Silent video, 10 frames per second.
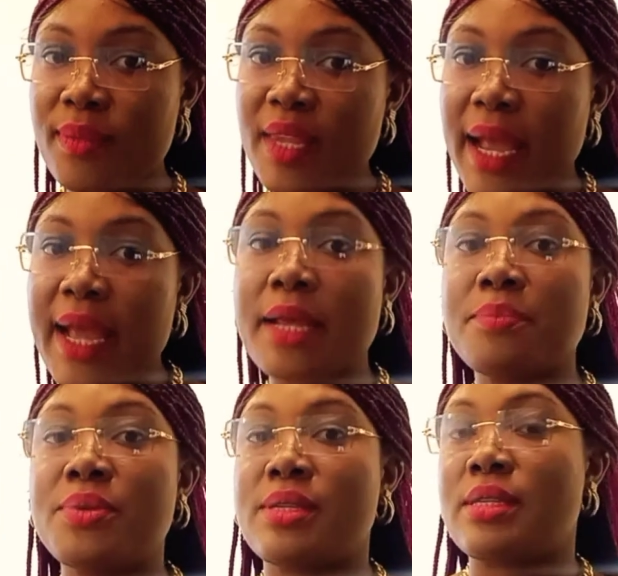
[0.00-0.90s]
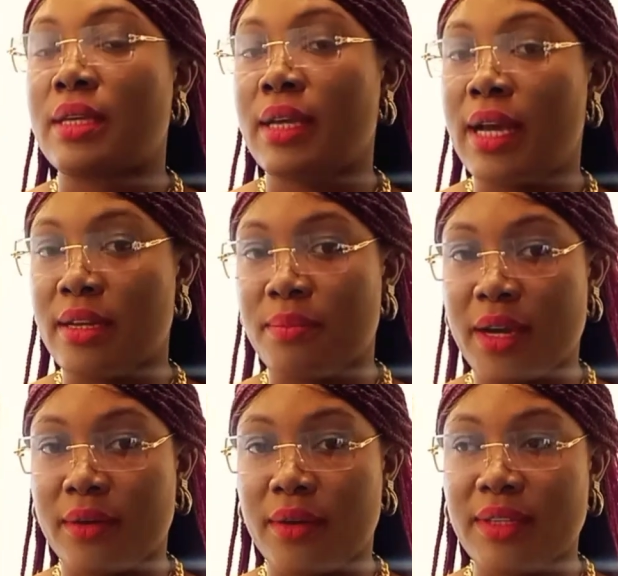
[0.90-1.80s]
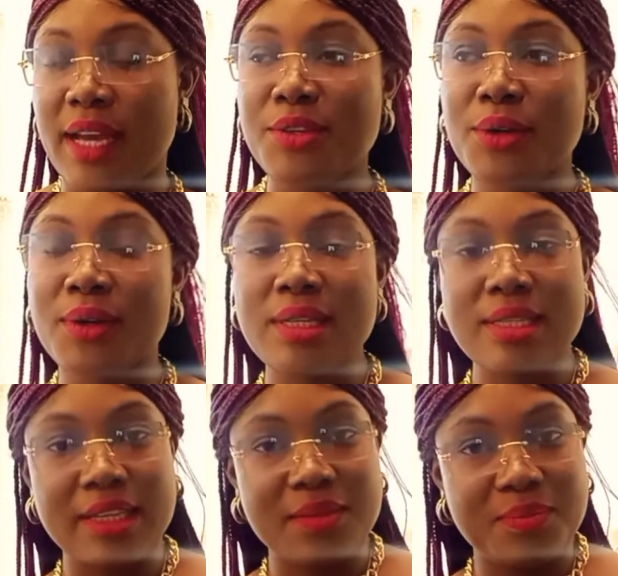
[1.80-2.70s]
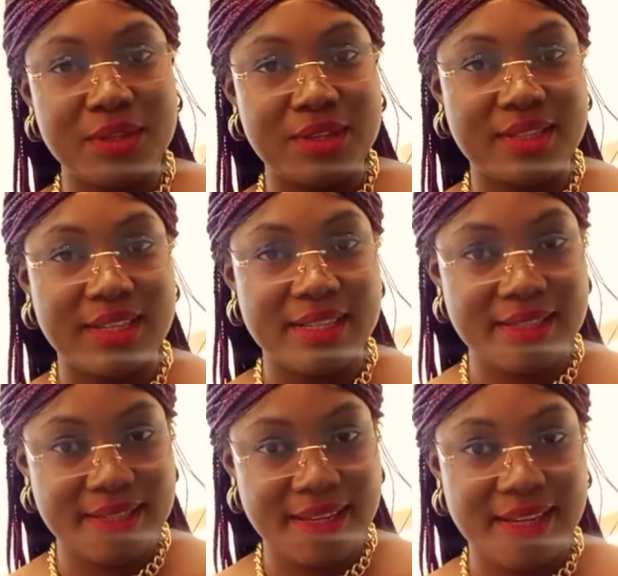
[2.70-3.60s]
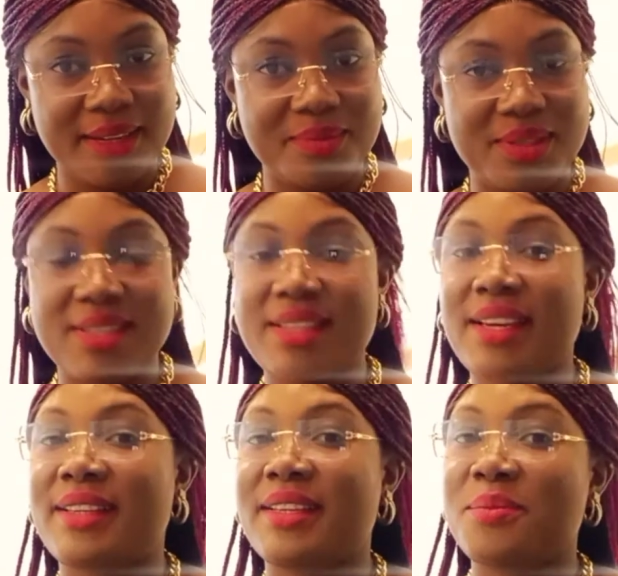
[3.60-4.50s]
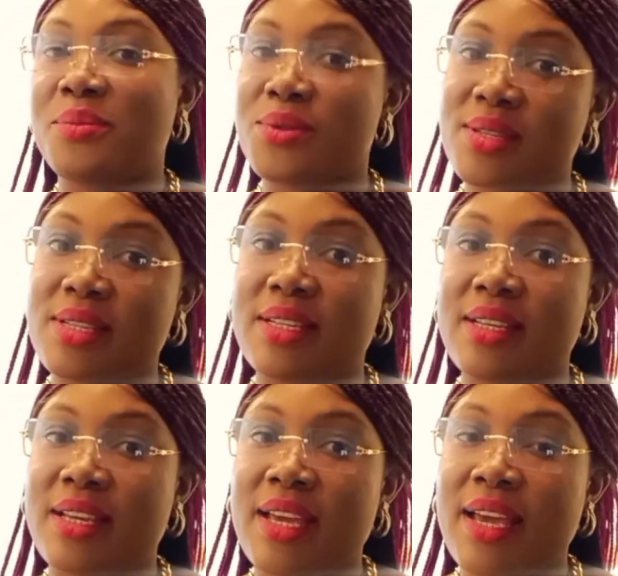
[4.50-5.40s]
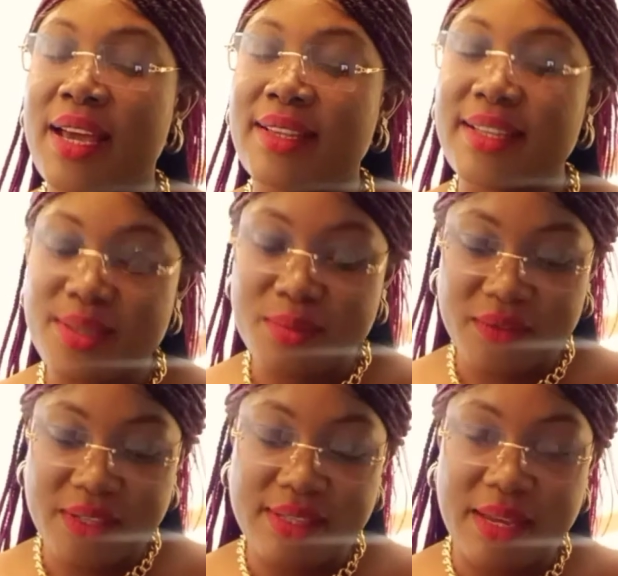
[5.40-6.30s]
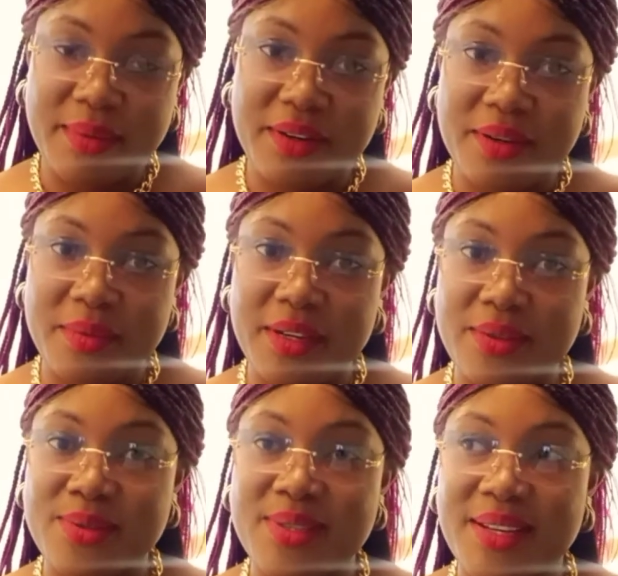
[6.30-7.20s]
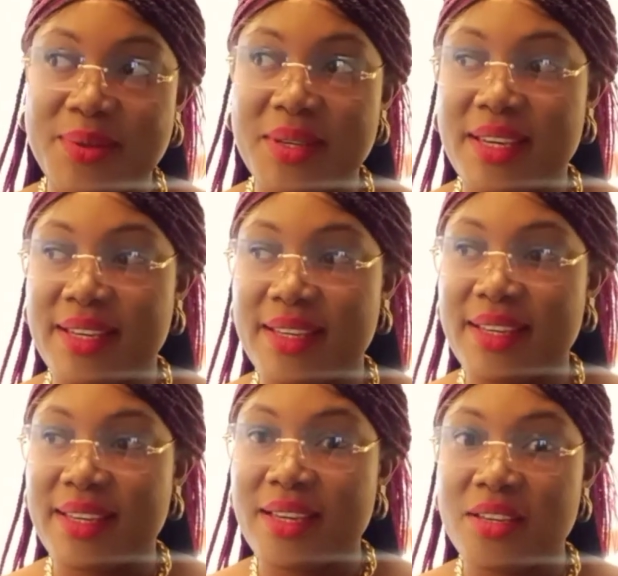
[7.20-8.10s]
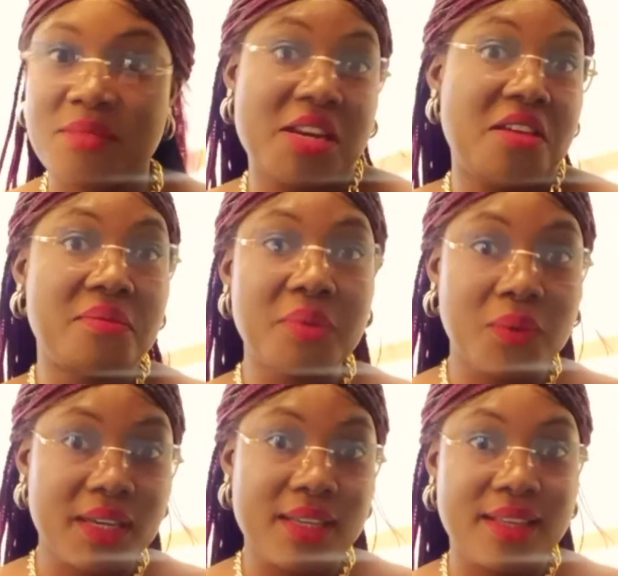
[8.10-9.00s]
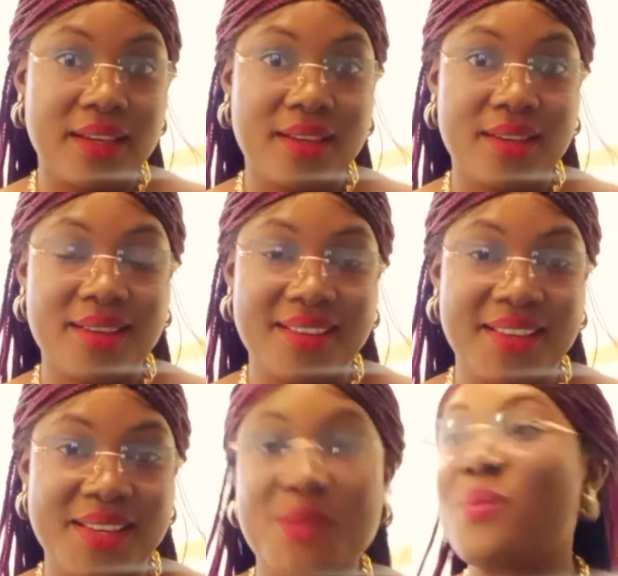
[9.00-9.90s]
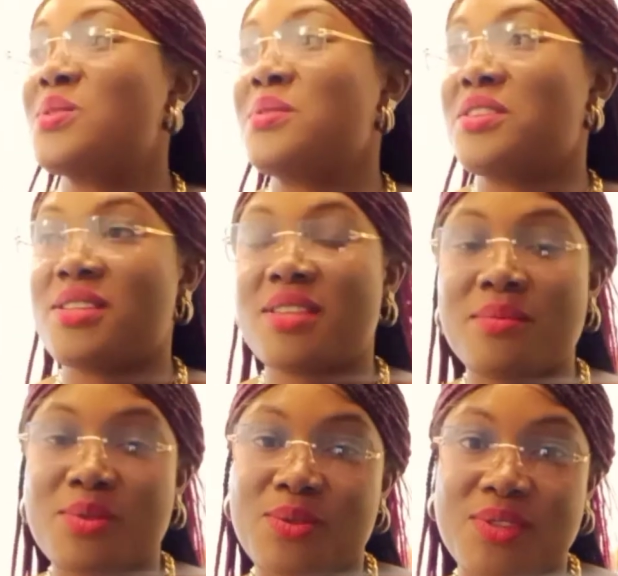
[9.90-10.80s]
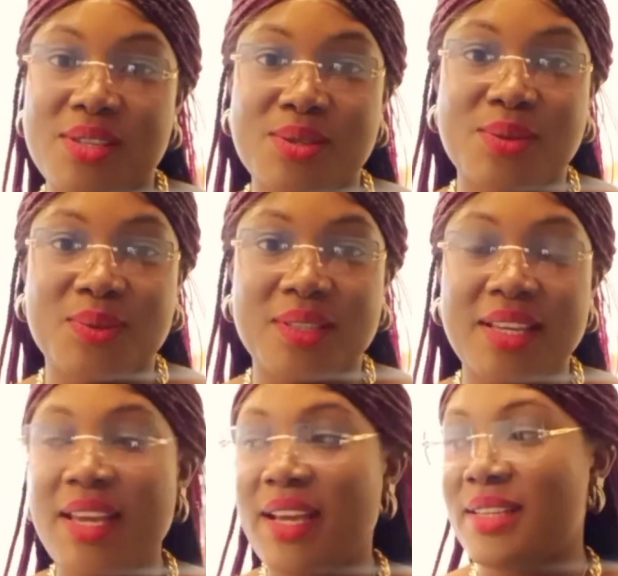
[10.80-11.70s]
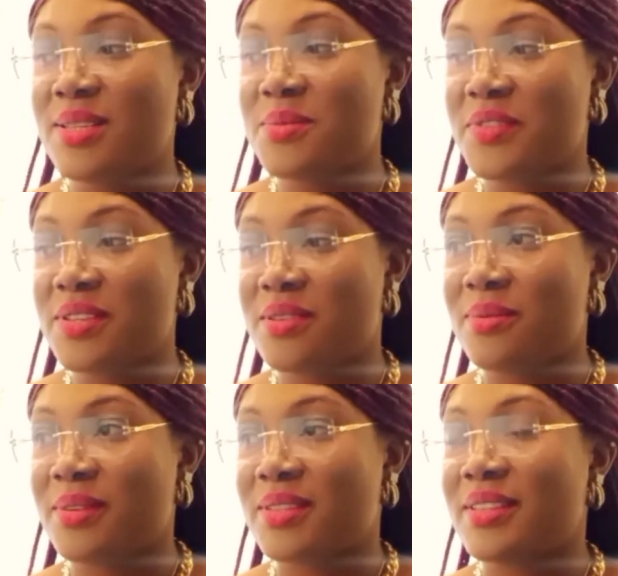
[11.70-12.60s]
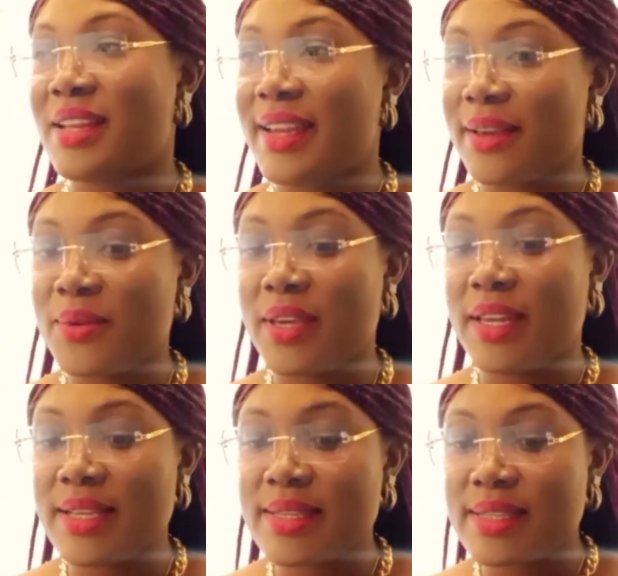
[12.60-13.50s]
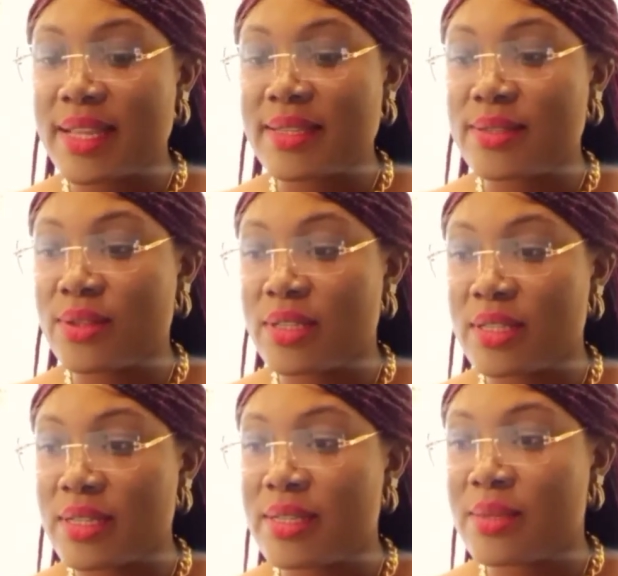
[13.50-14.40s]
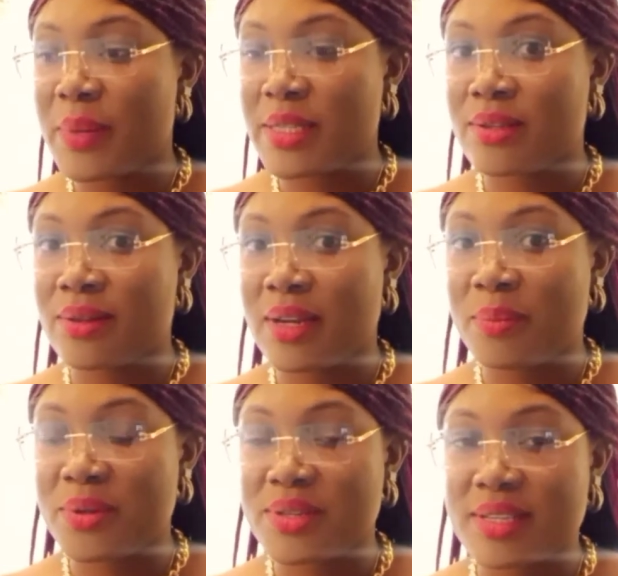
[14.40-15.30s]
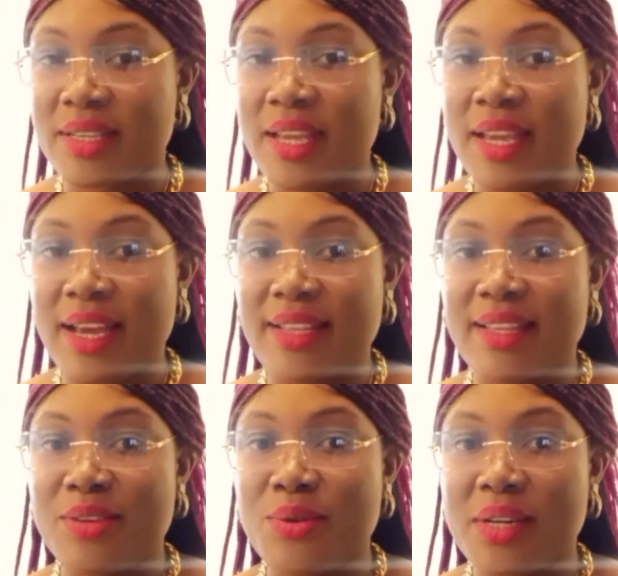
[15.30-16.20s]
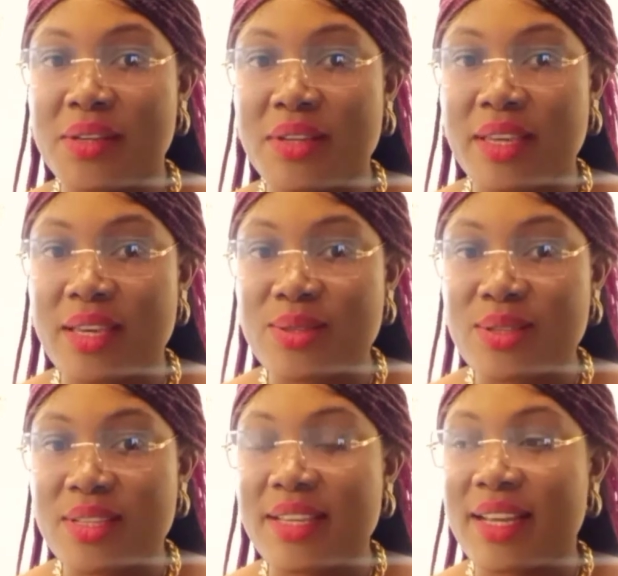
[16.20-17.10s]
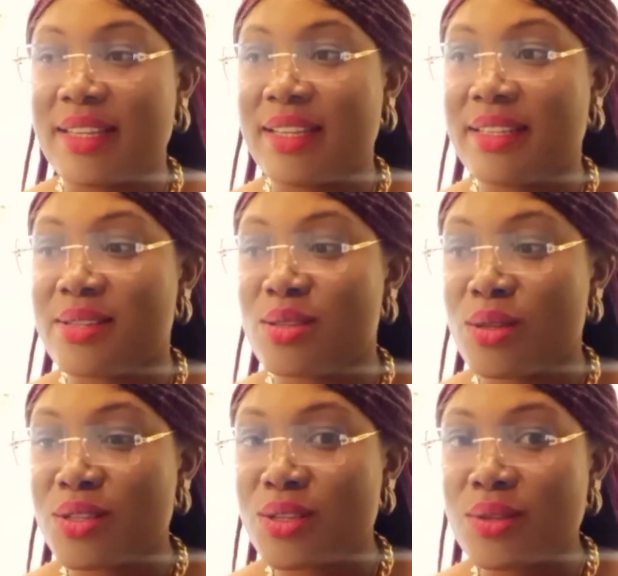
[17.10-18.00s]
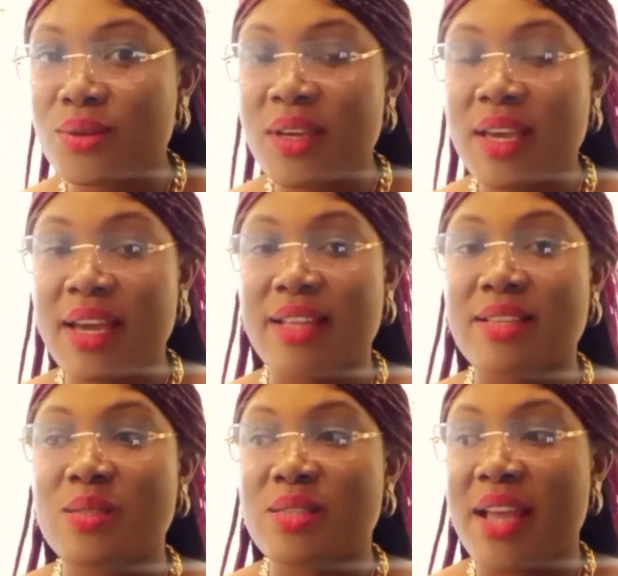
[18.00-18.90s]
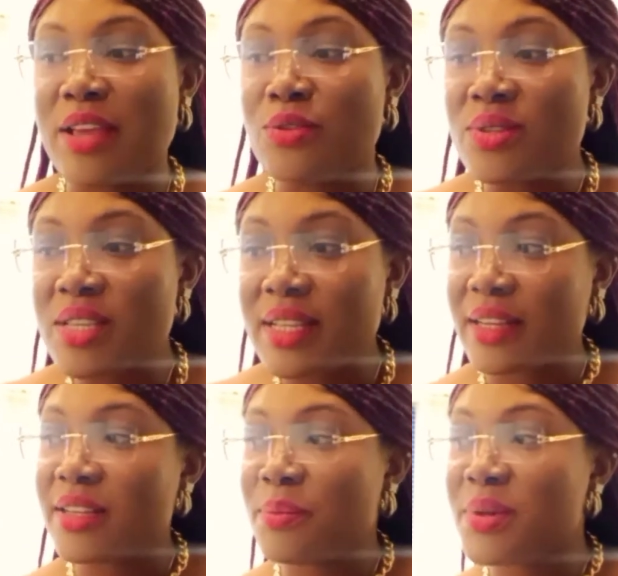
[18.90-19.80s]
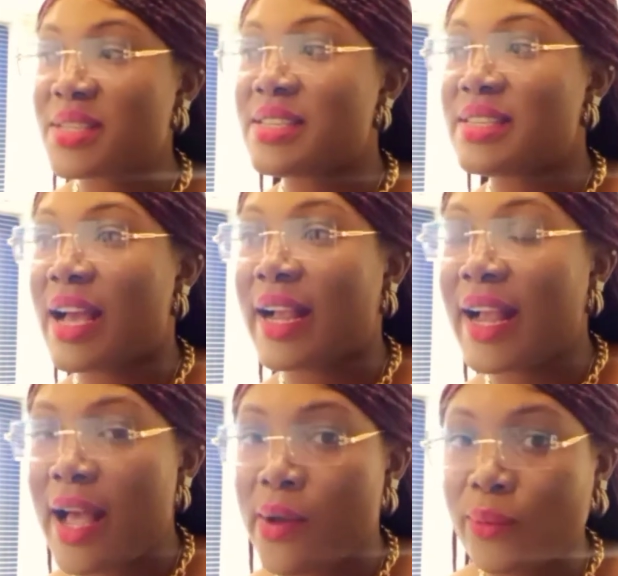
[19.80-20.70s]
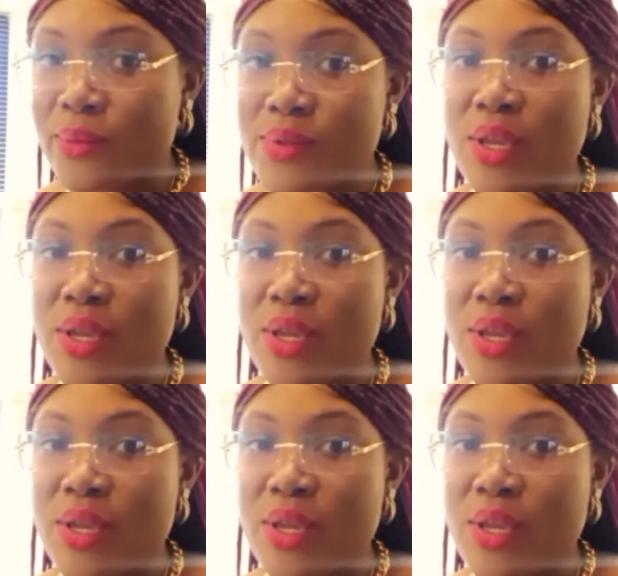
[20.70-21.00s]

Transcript: NNPC at the background, and you're always taking pictures at NNPC and then posting. And then some of these cyber criminals know that, okay, you might not even be working there. It's possible you just came to see someone, and then some of these criminals, they're like, okay, let's study this particular person, and then you are now in a case study, and then they're studying you, and they are using another person's account,